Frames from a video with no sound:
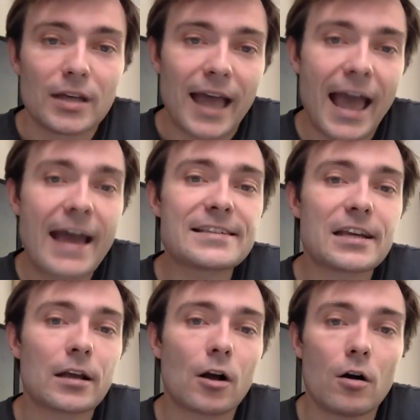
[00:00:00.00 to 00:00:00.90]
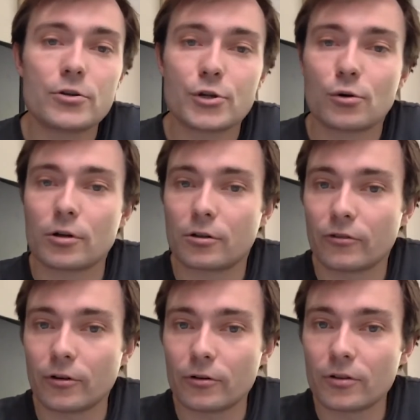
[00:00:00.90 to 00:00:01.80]
As a coach or
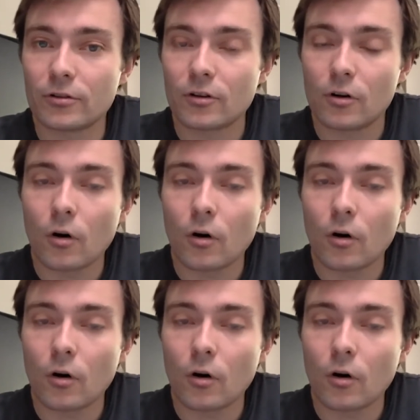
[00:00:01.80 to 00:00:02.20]
consultant,